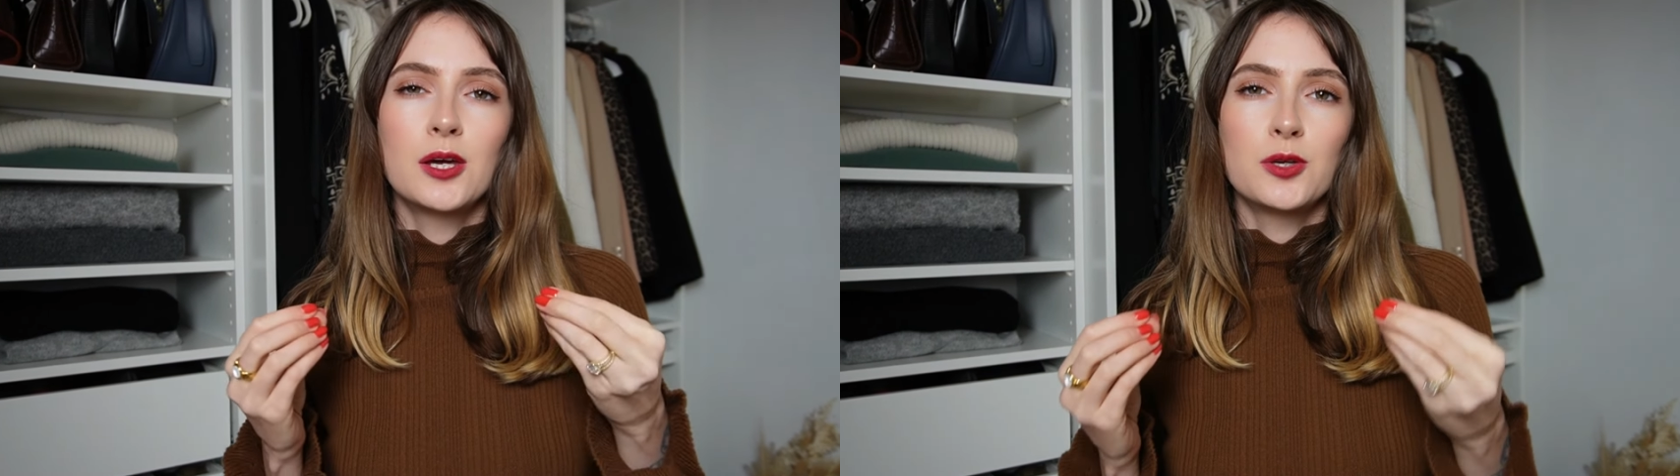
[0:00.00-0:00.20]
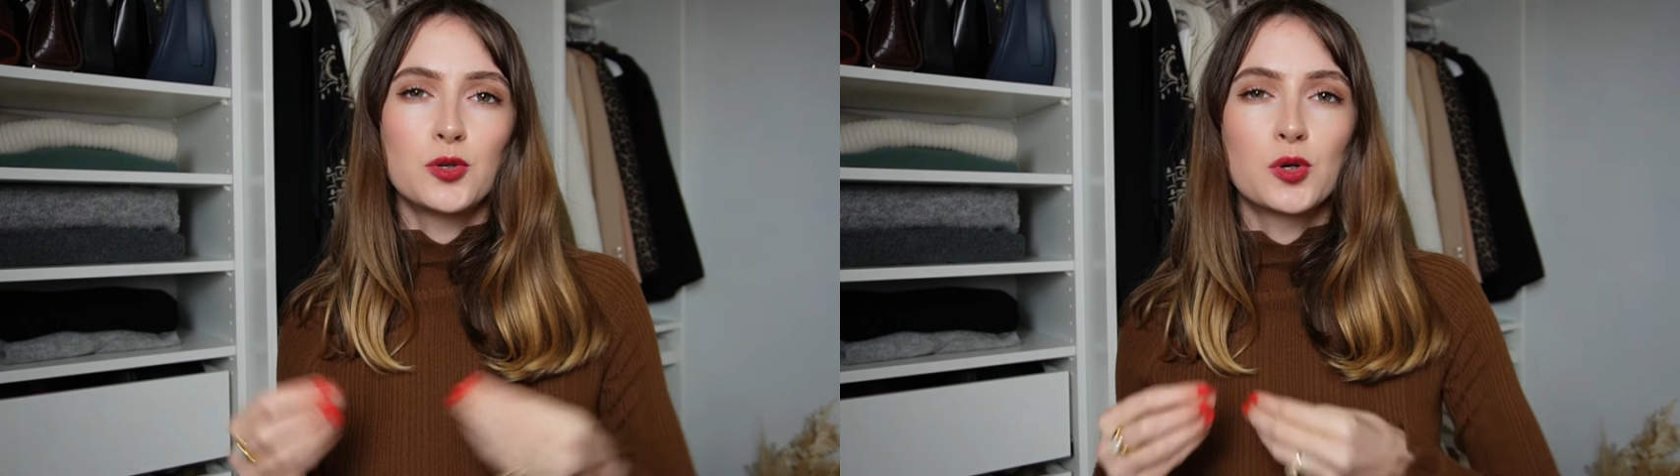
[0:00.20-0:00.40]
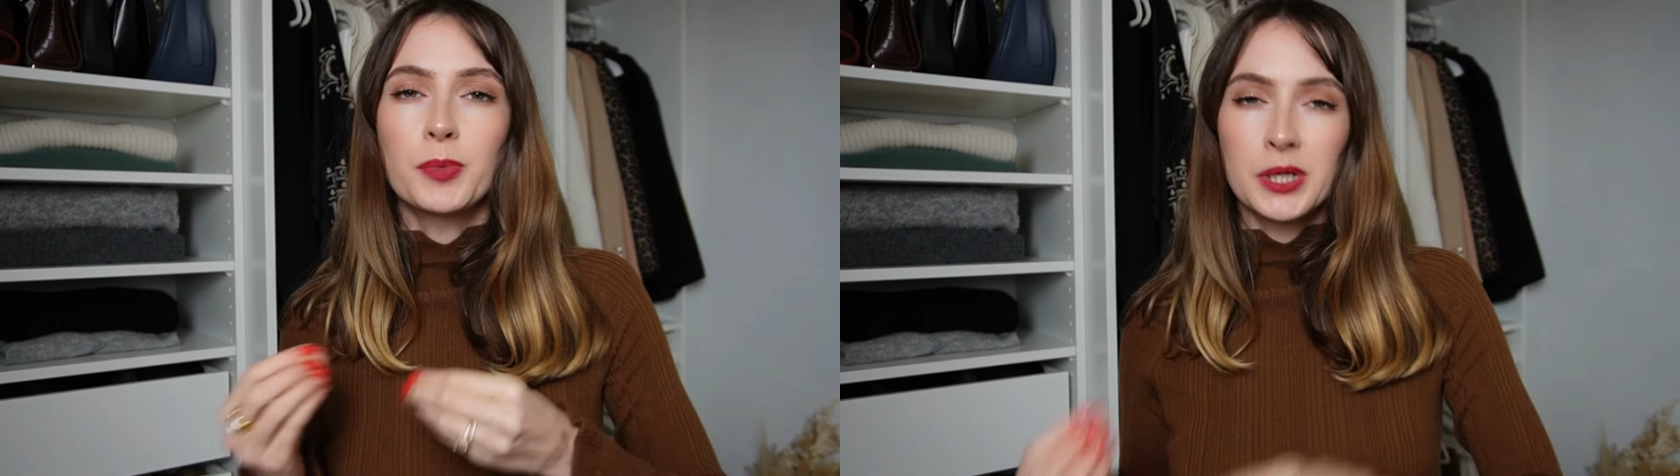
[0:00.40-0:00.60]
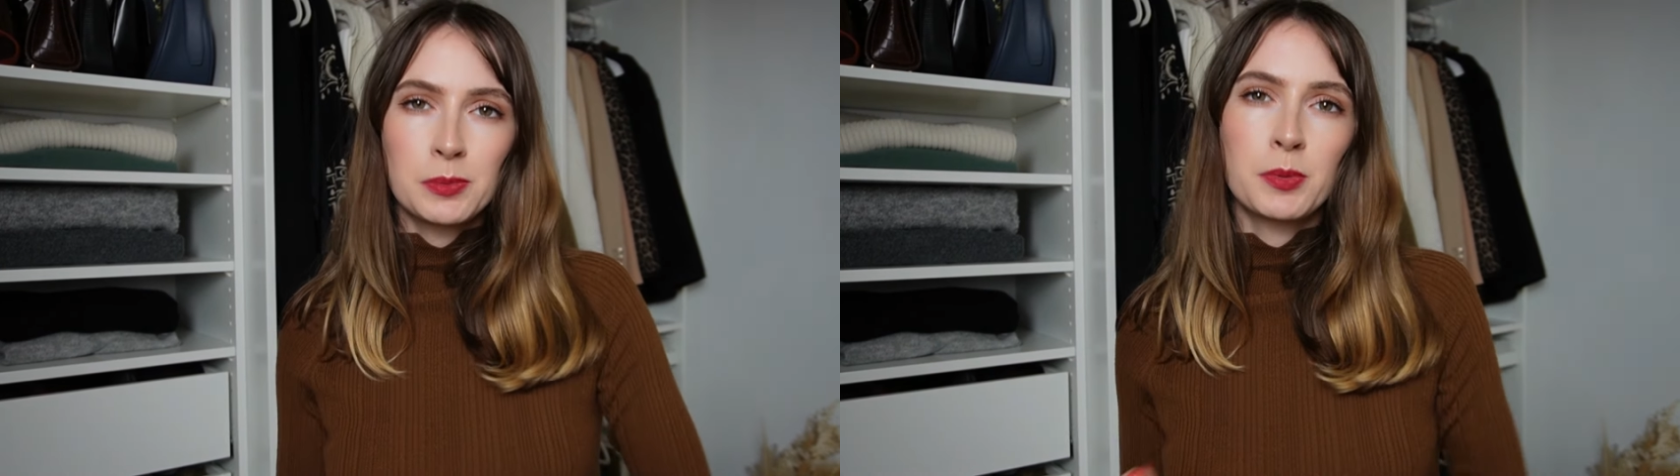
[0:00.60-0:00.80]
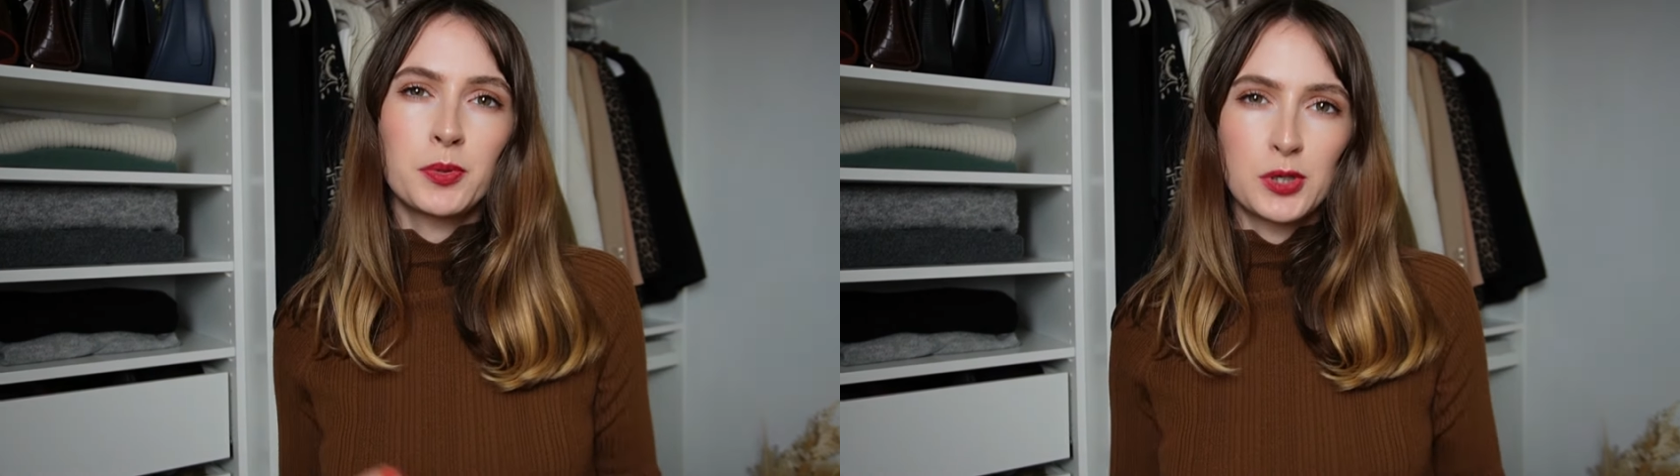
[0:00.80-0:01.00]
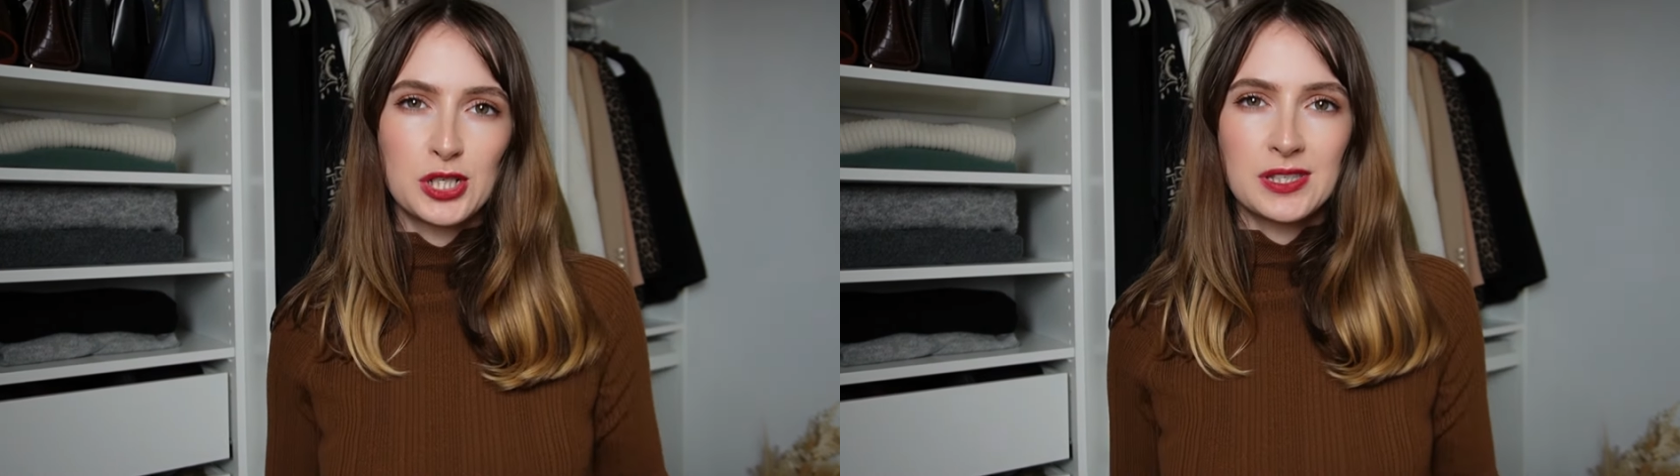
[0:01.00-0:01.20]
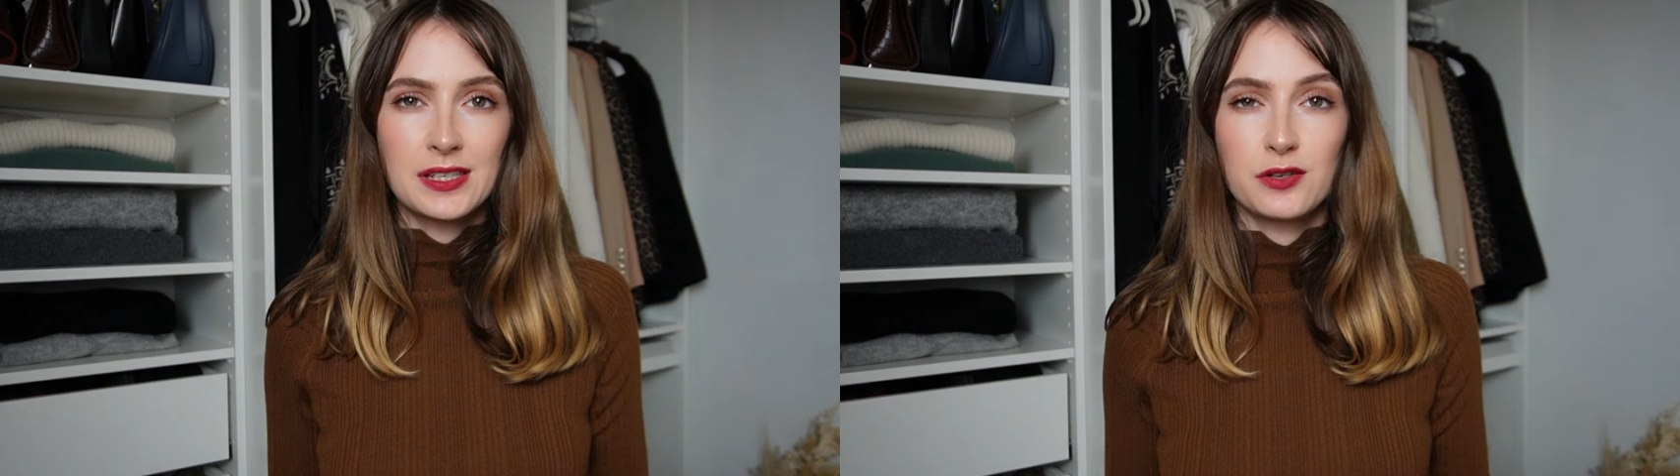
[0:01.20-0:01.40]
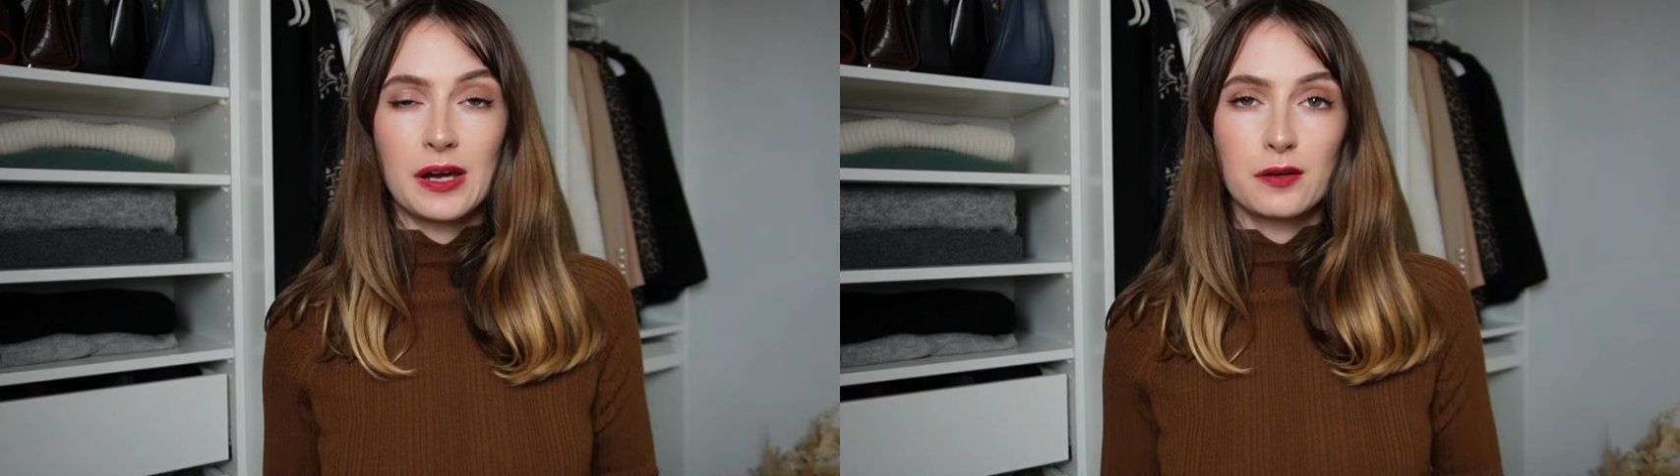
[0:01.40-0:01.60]
your body proportions
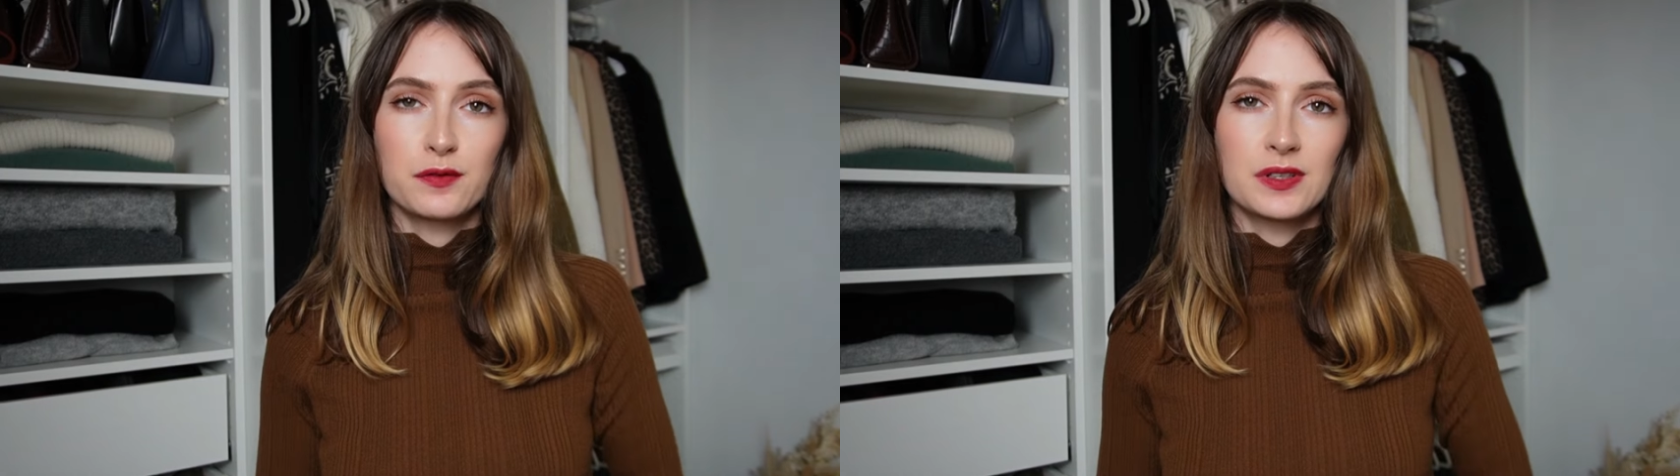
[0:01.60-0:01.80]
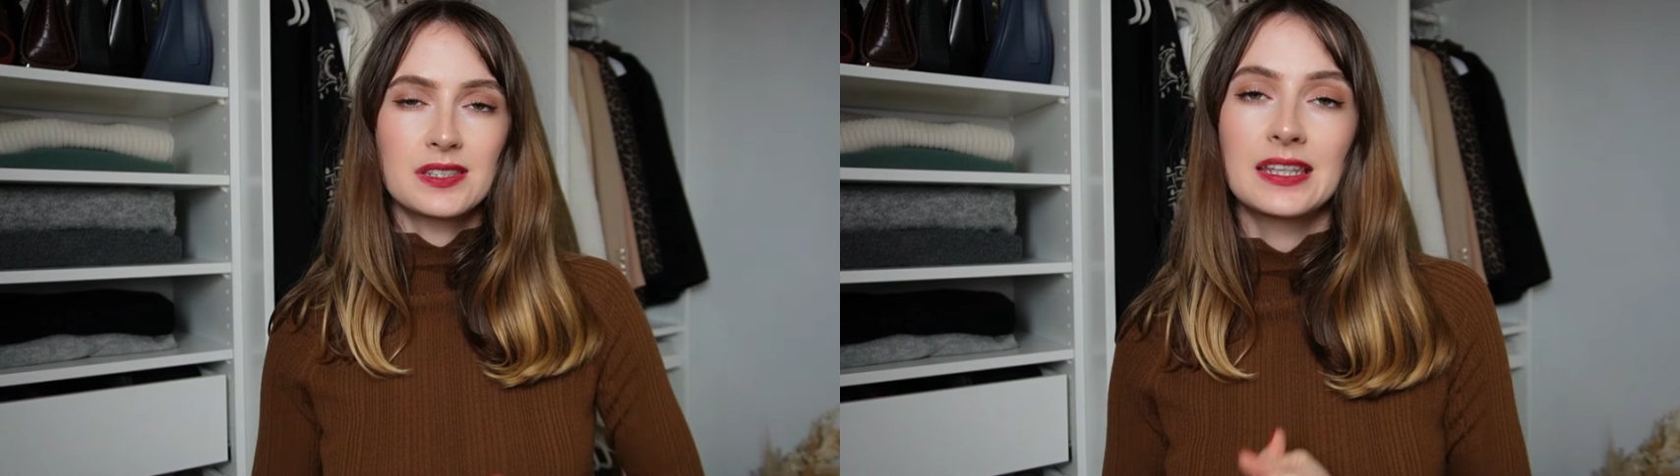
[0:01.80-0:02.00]
in your outfits,